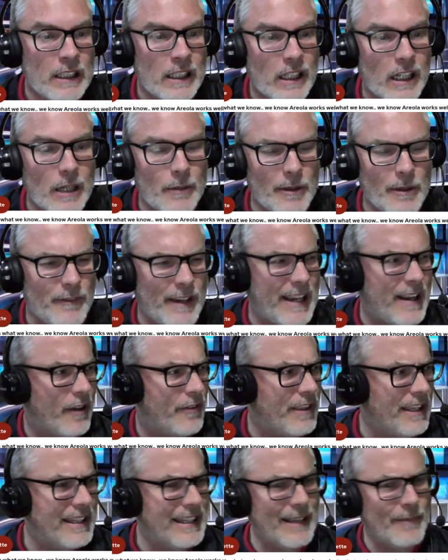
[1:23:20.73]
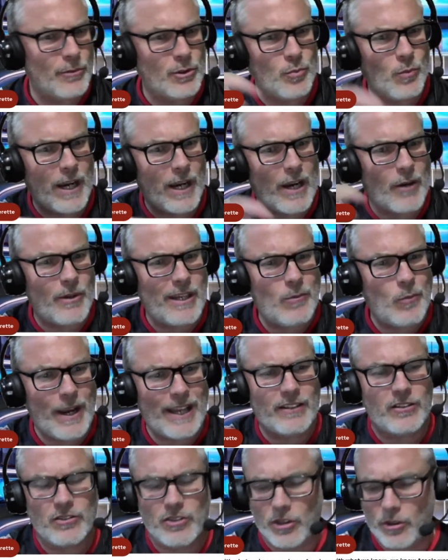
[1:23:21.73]
Um, in fact, I think that was where he
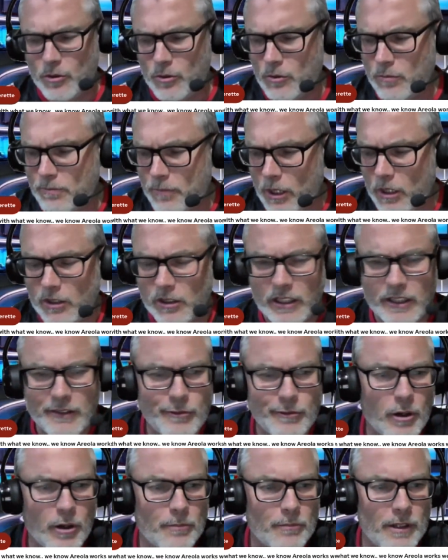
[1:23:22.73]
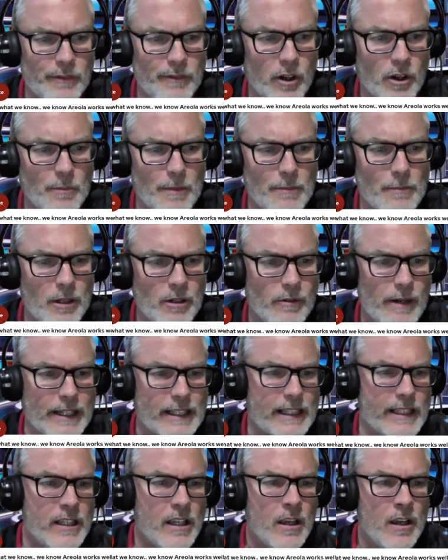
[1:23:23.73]
went to Burnley from, if I remember
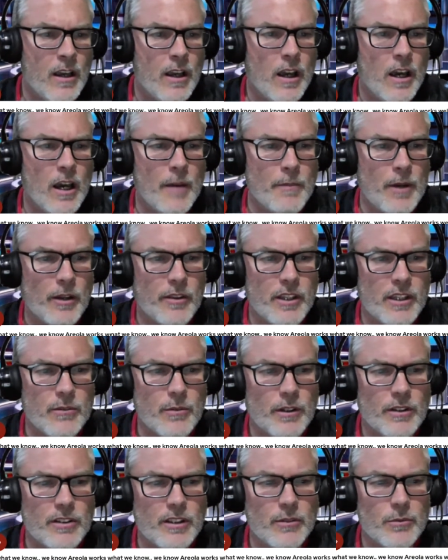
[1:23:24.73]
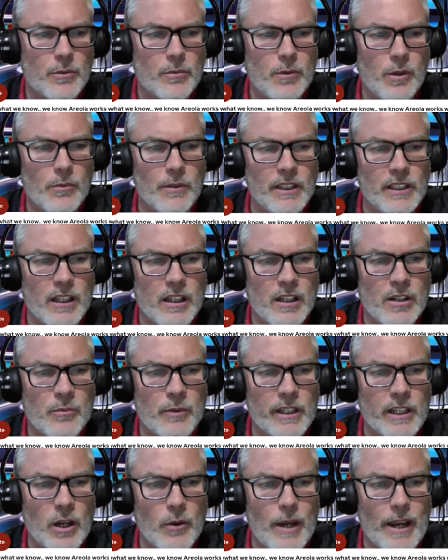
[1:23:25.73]
correctly. Um, I think I think what we know,
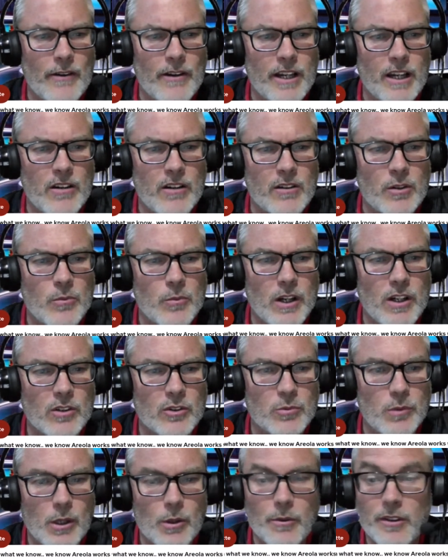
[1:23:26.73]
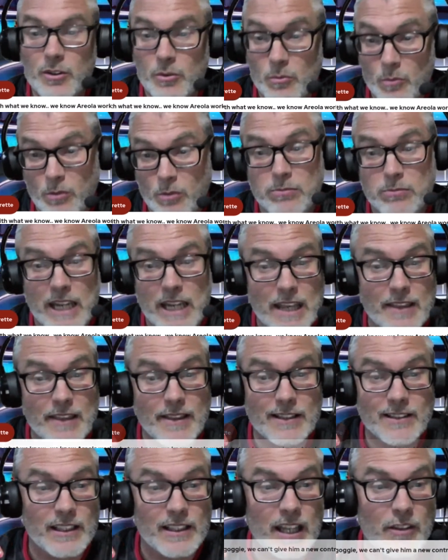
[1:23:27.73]
we know Areola works well with the squad. Yeah,
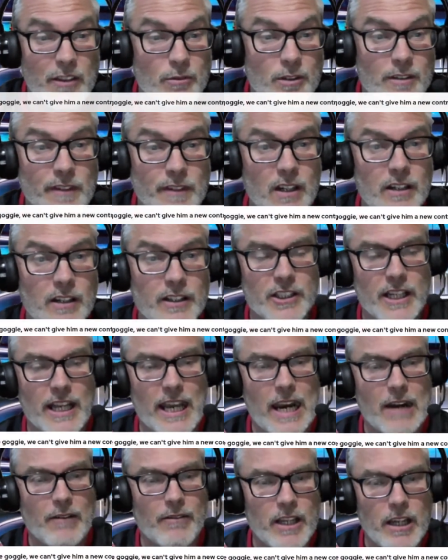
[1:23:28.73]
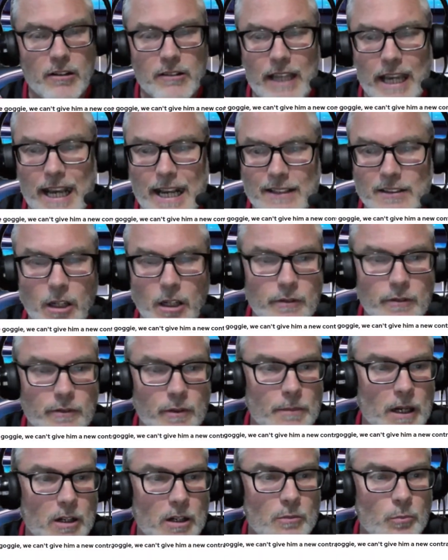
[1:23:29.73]
that's another advantage that Areola has over
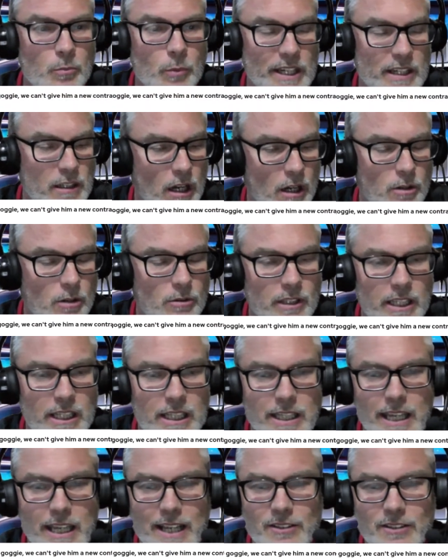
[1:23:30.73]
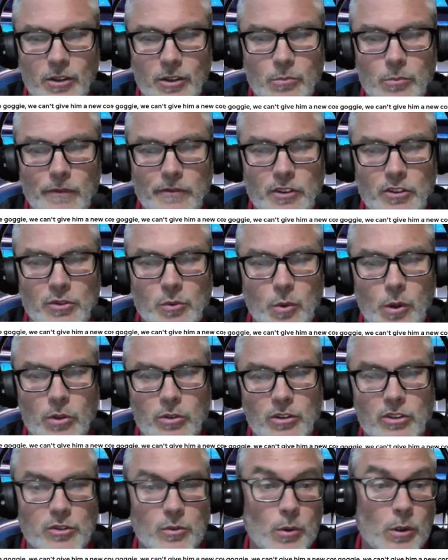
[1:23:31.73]
Pope. We know that he gets on with the squad.
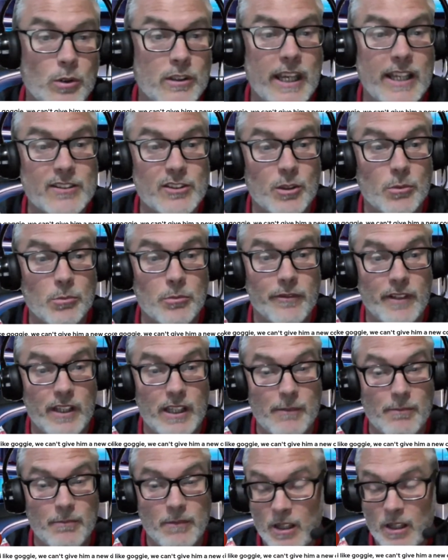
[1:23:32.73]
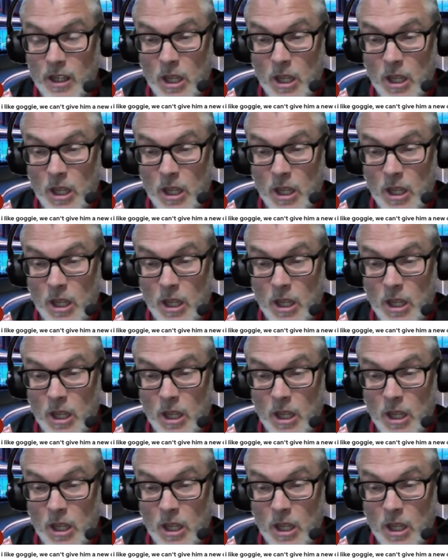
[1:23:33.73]
The squad gets on with him.